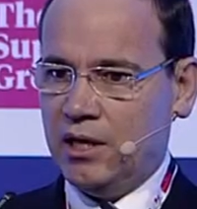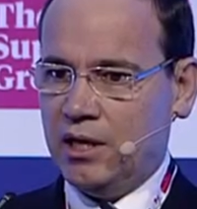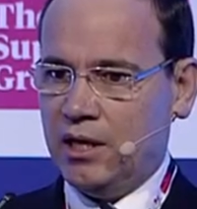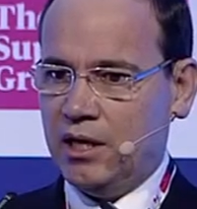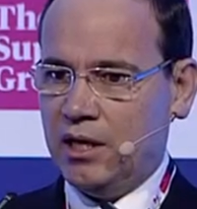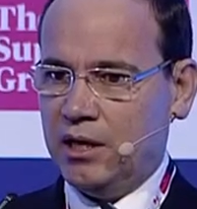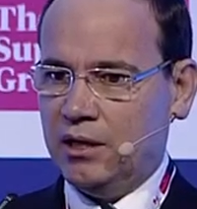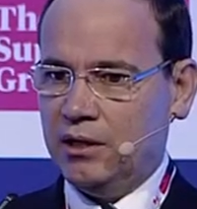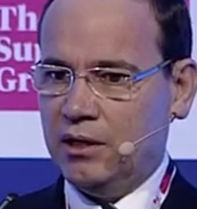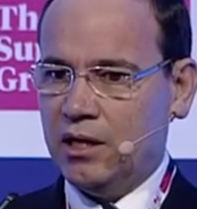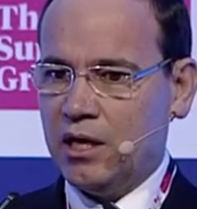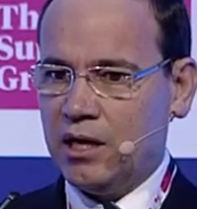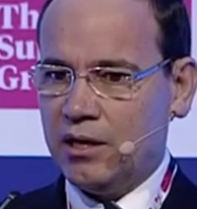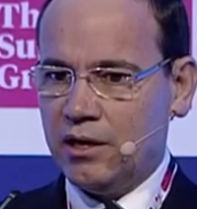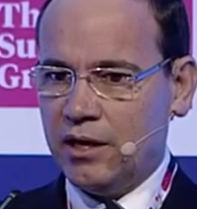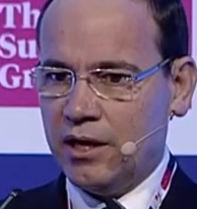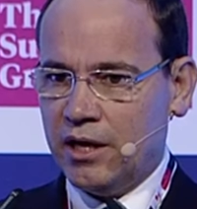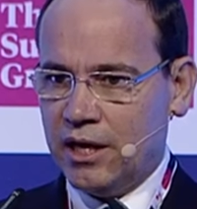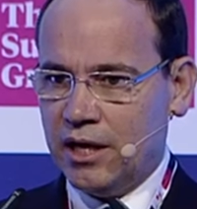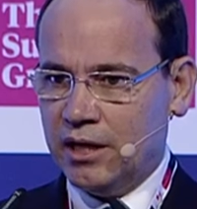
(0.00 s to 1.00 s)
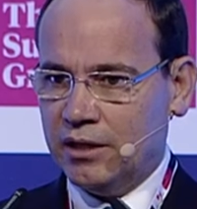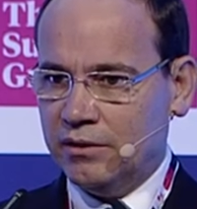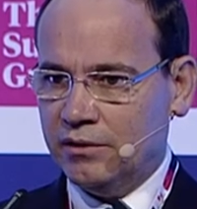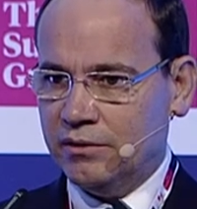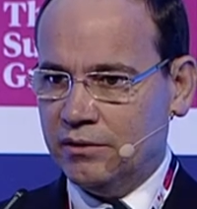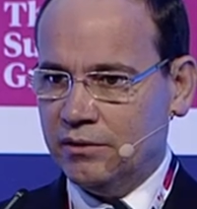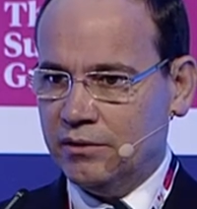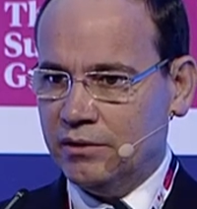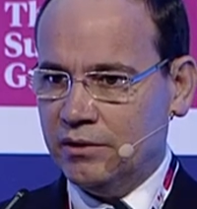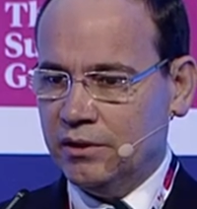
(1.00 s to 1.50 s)
and on the other hand,
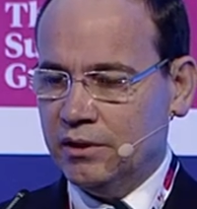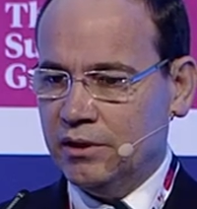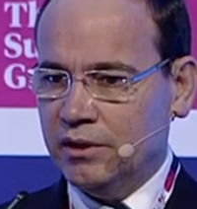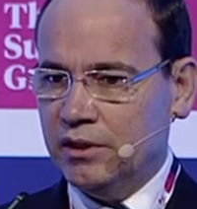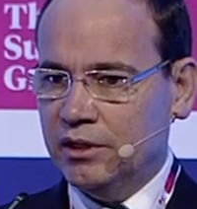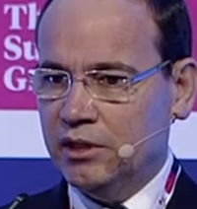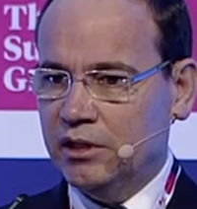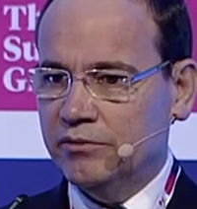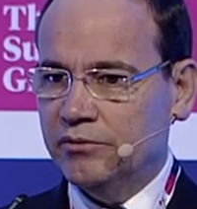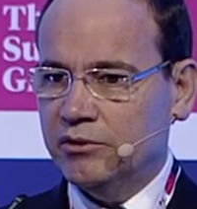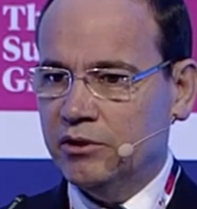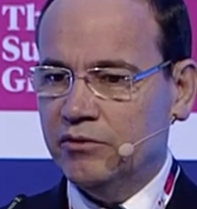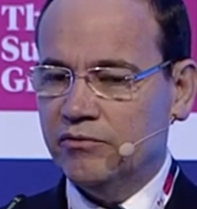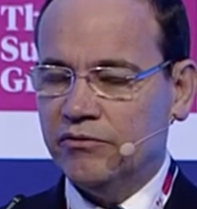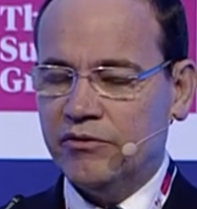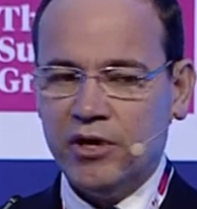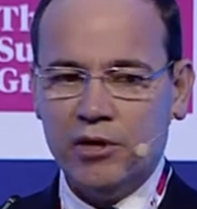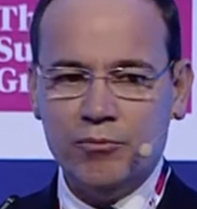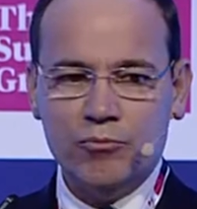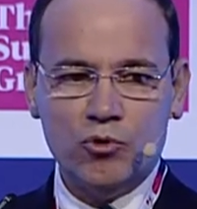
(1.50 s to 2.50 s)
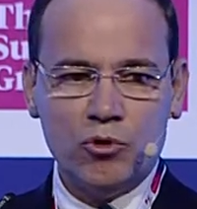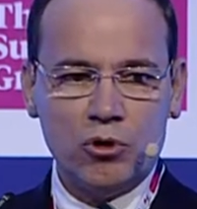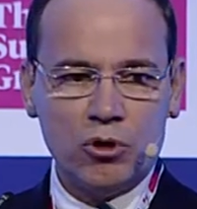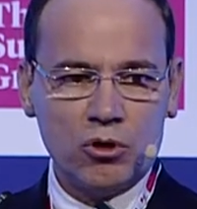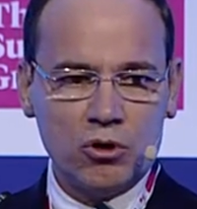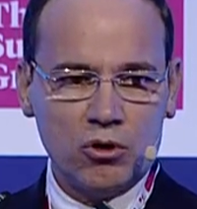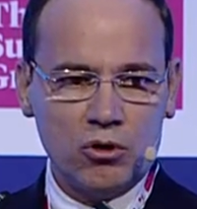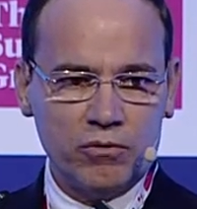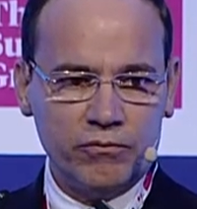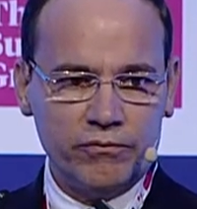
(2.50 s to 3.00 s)
even in framework
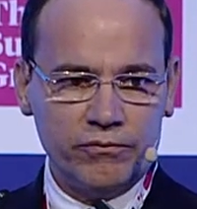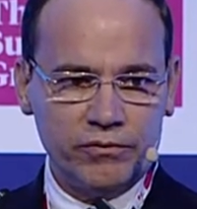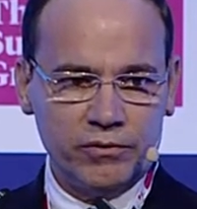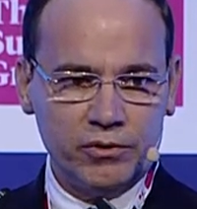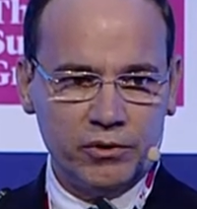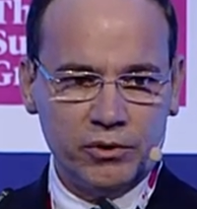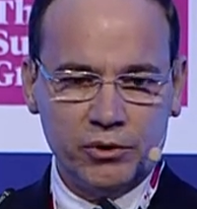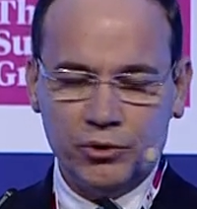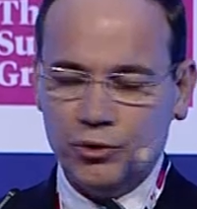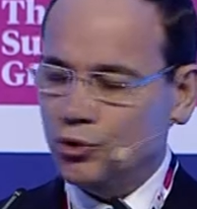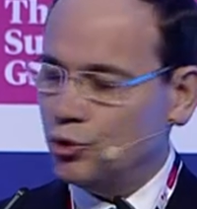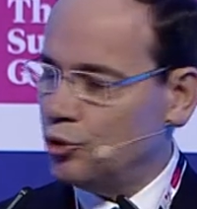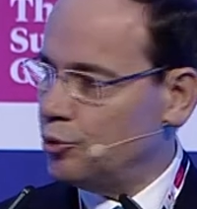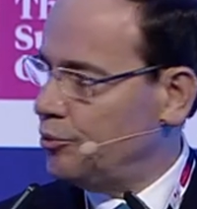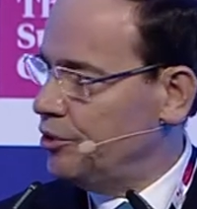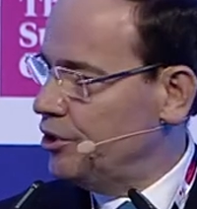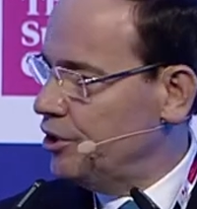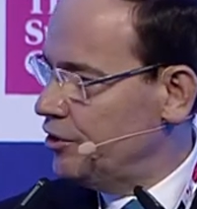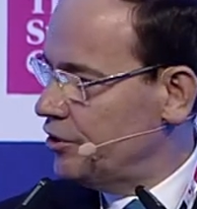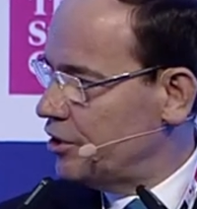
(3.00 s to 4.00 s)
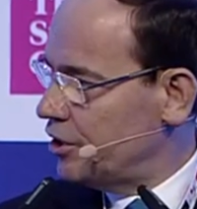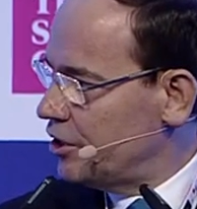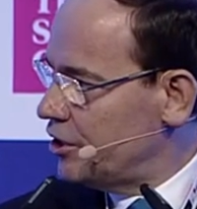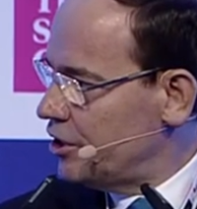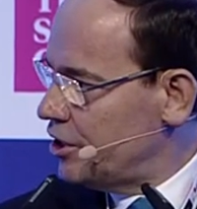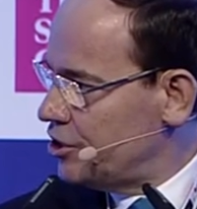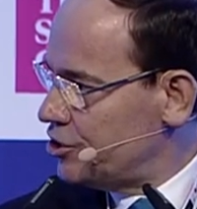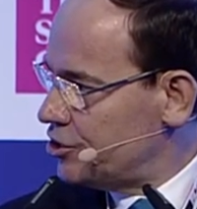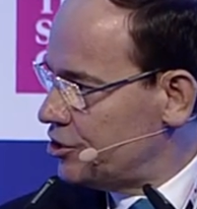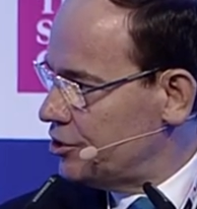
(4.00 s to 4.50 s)
of European
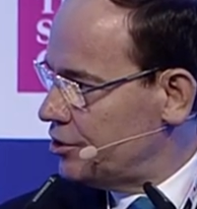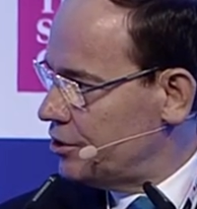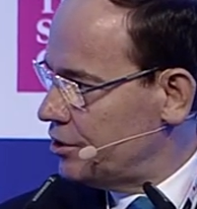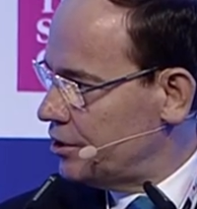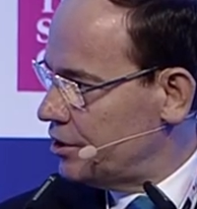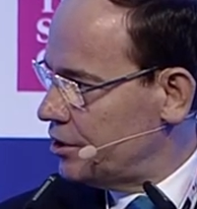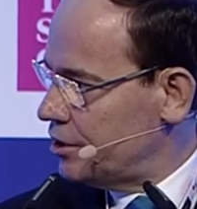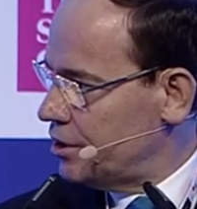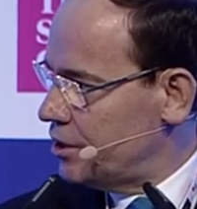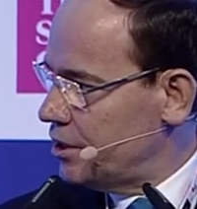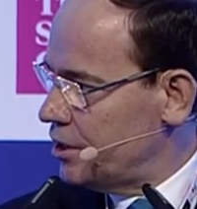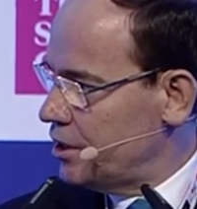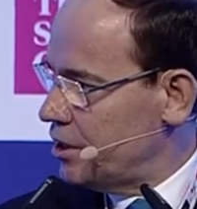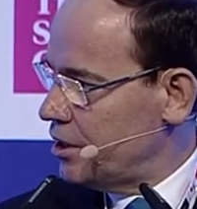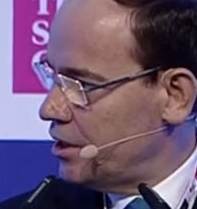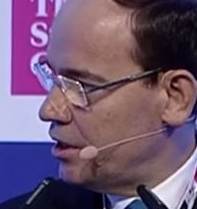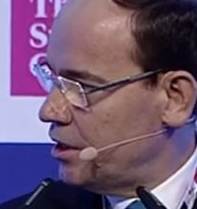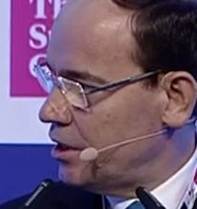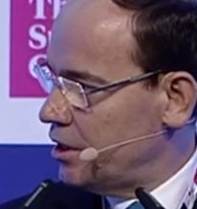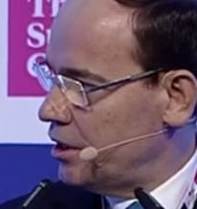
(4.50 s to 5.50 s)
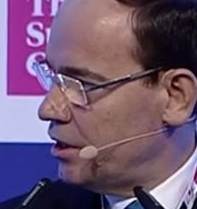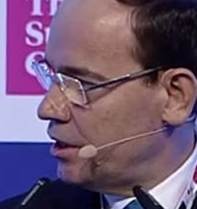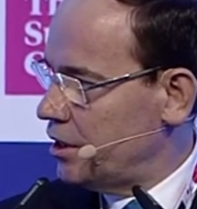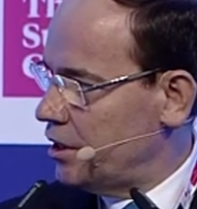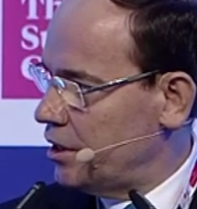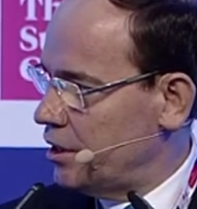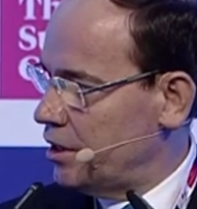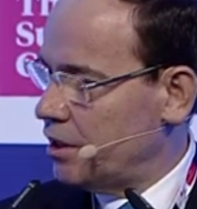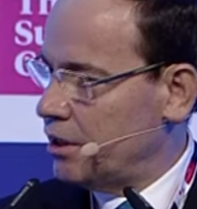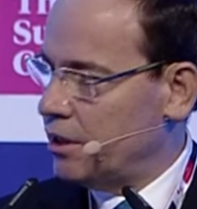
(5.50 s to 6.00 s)
integration,
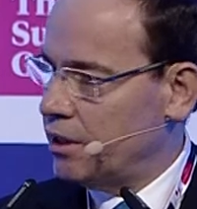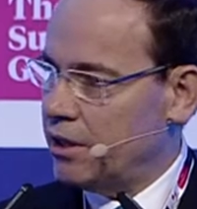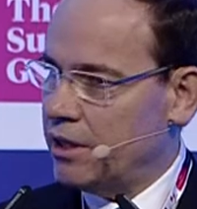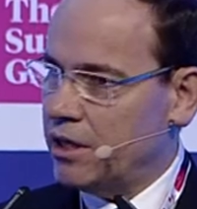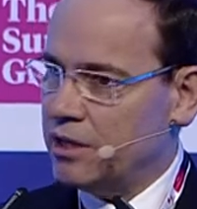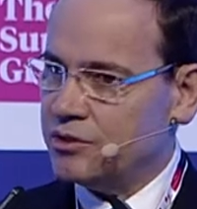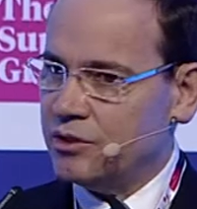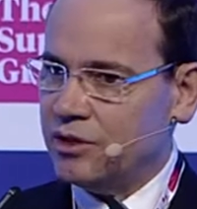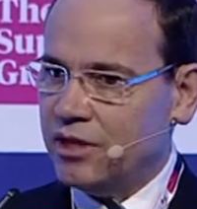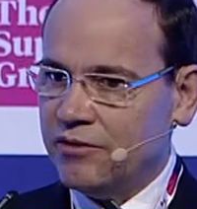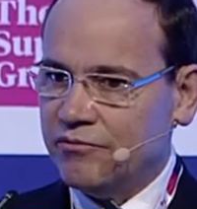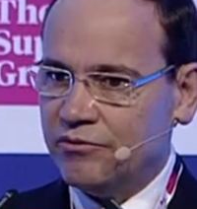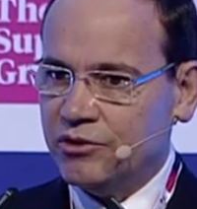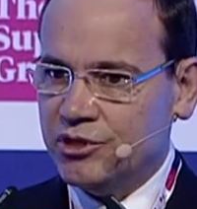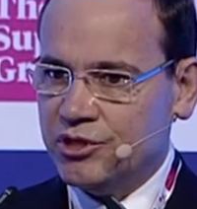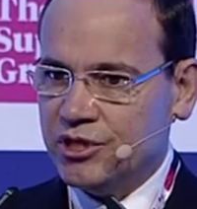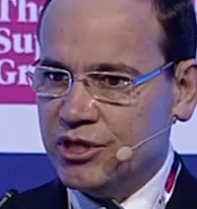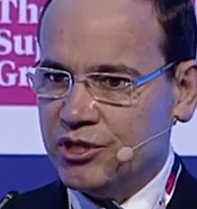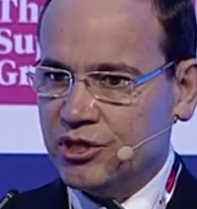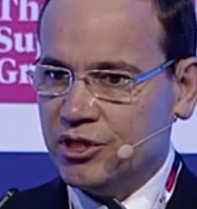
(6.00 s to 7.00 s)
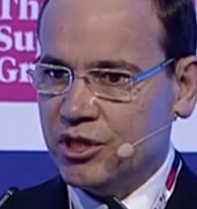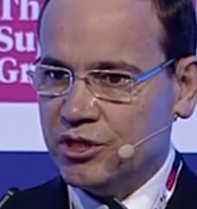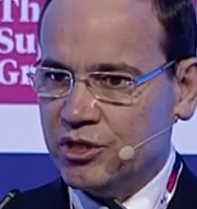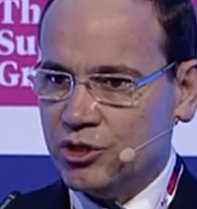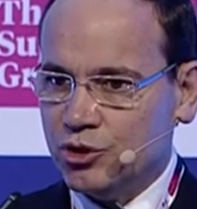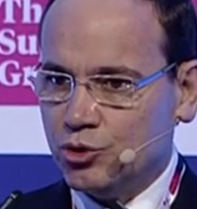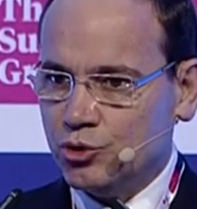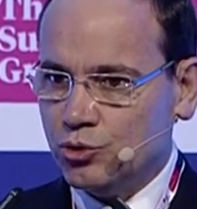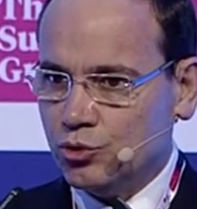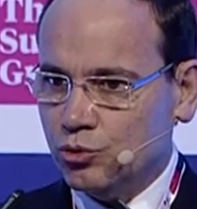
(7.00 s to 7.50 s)
as a leverage, as
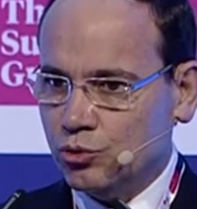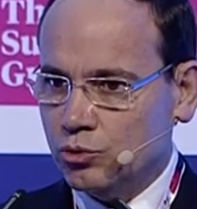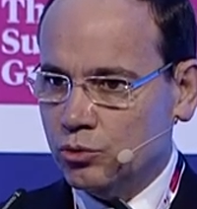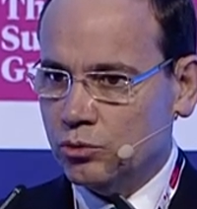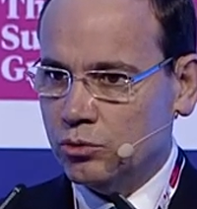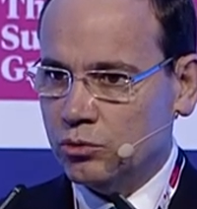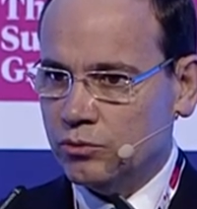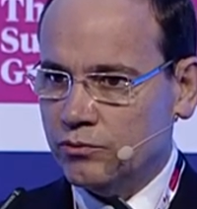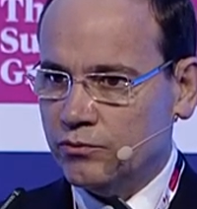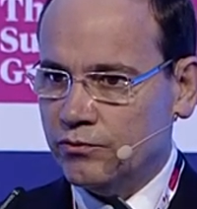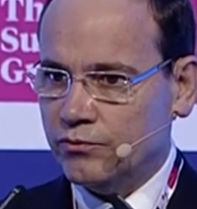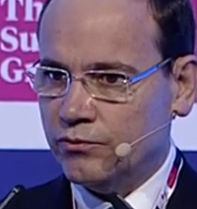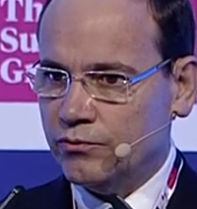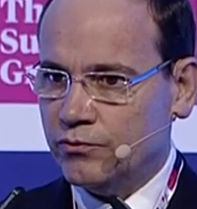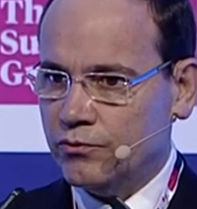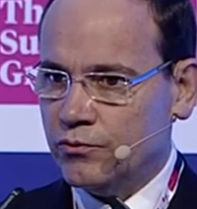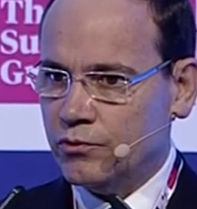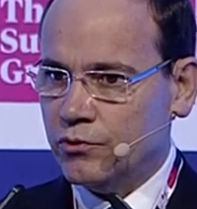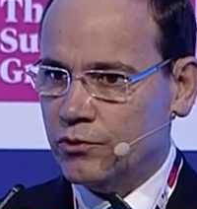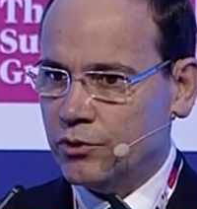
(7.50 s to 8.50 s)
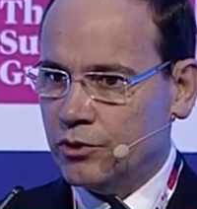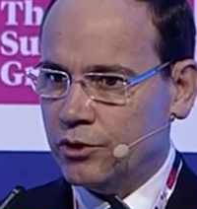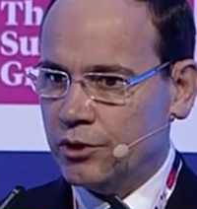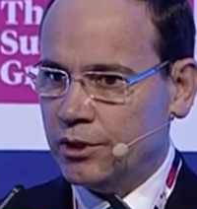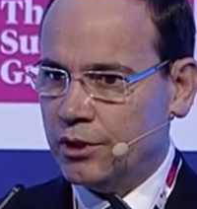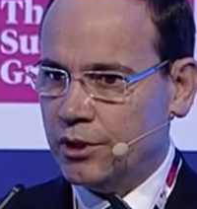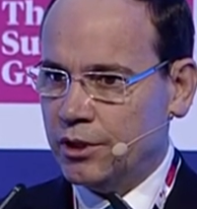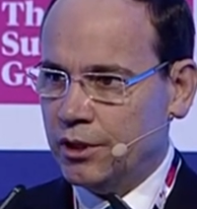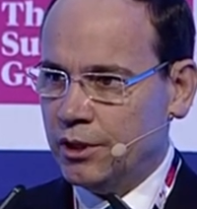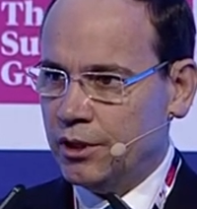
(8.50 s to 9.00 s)
a tool for